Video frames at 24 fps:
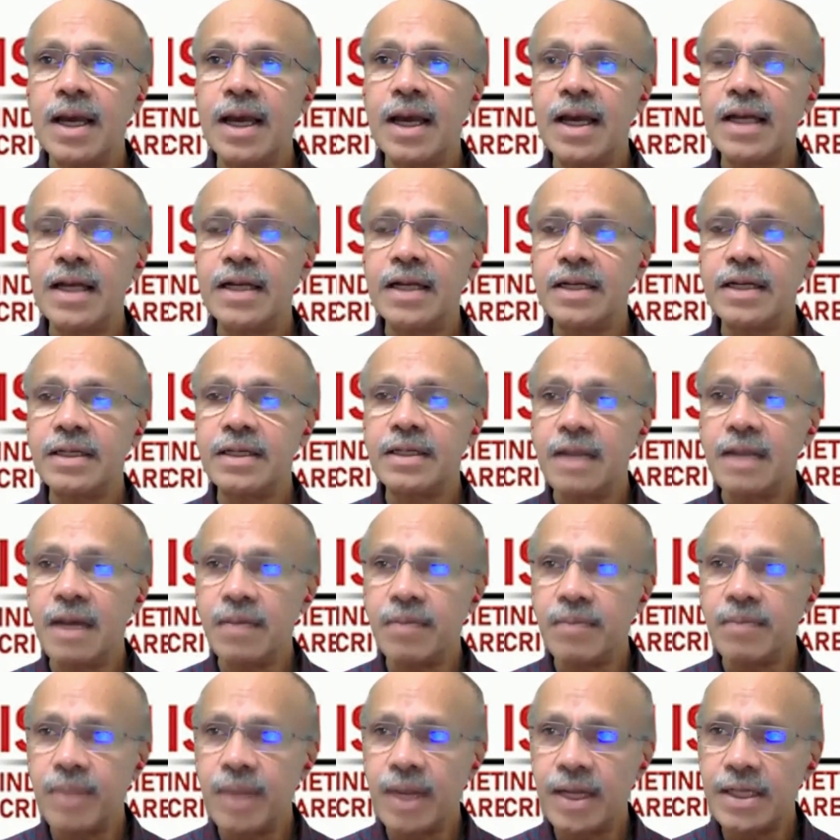and it
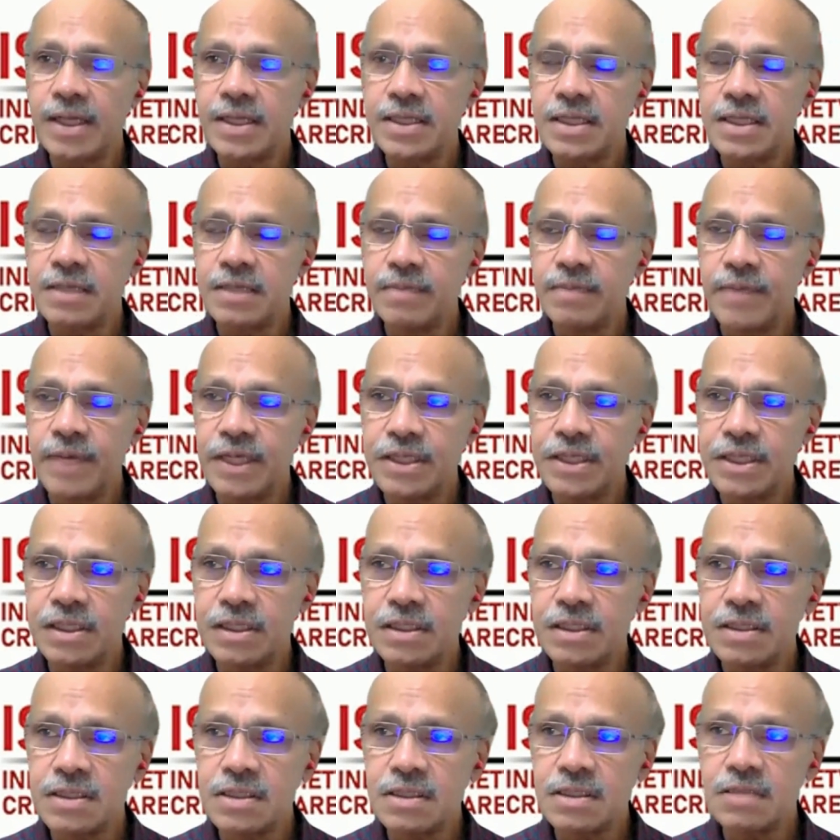applies in
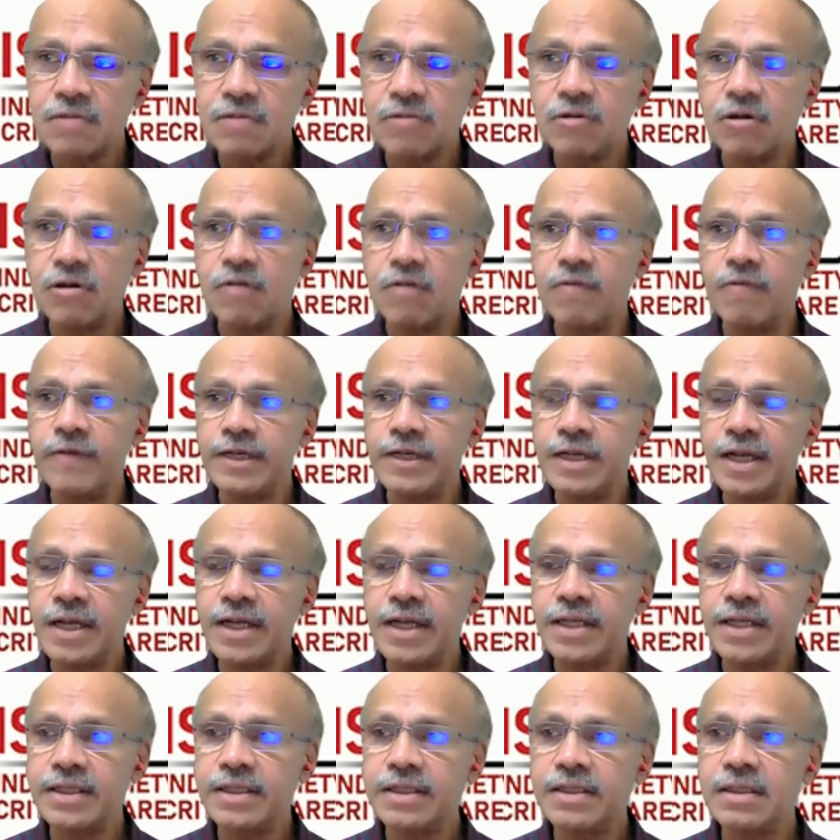patients who are
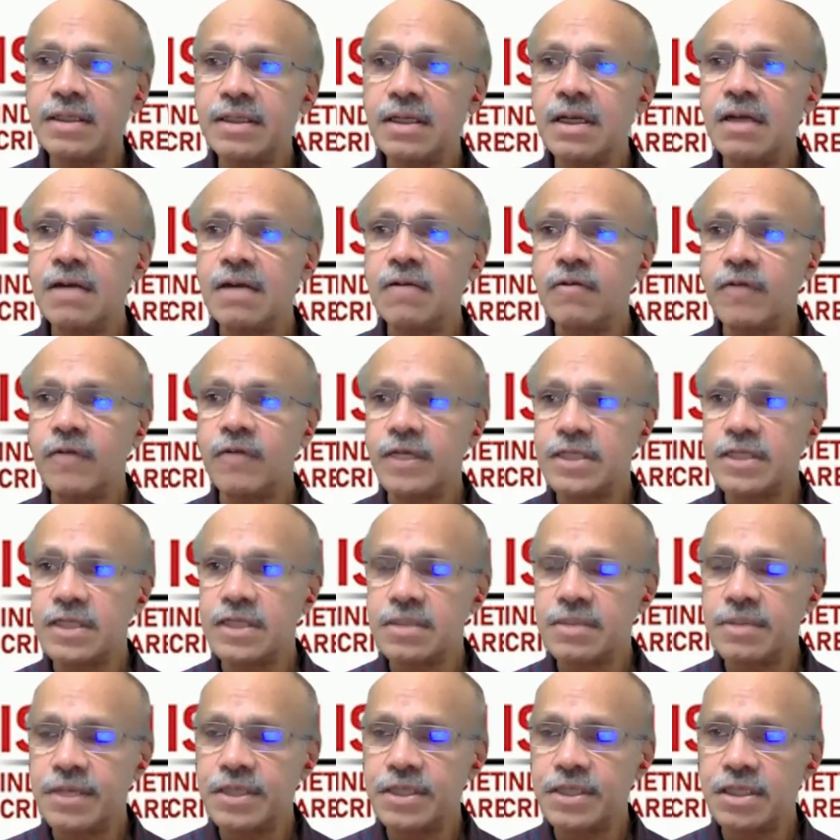ventilated
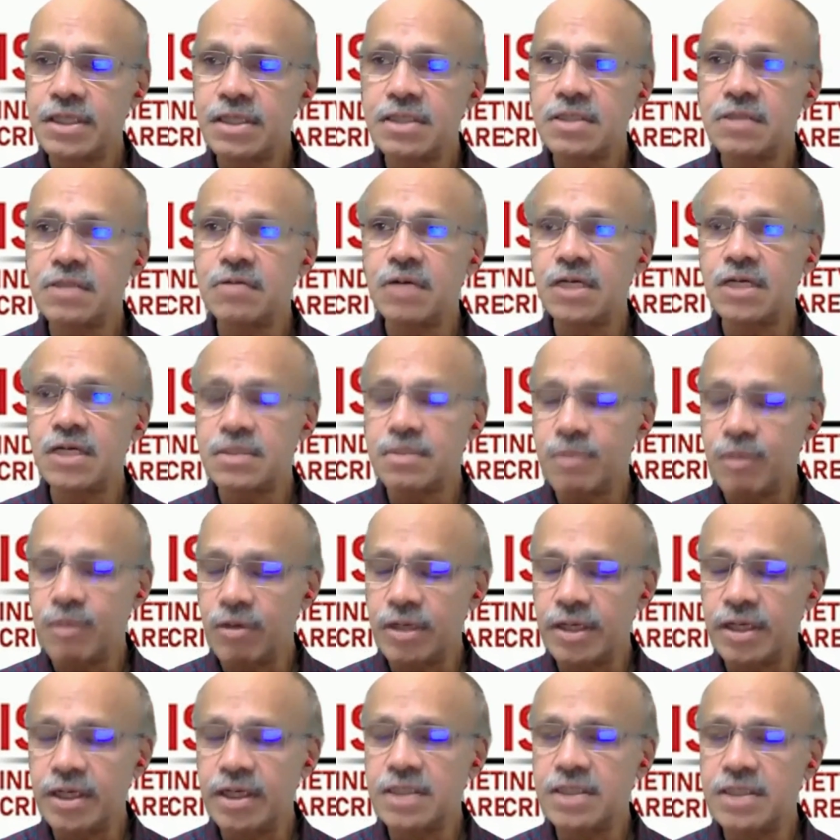versus patients who are
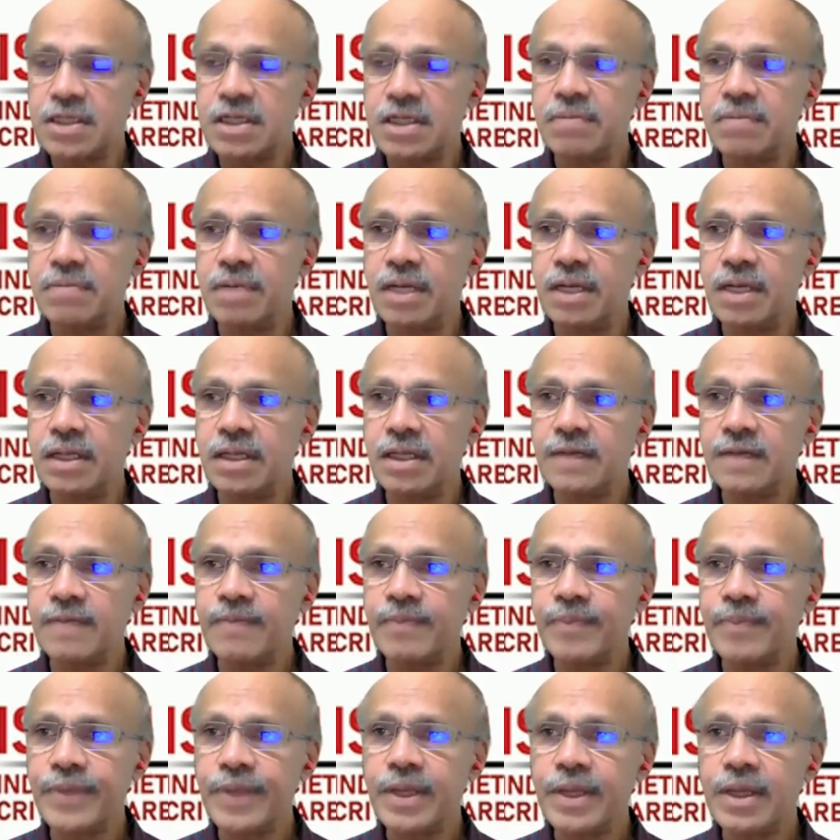spontaneously breathing.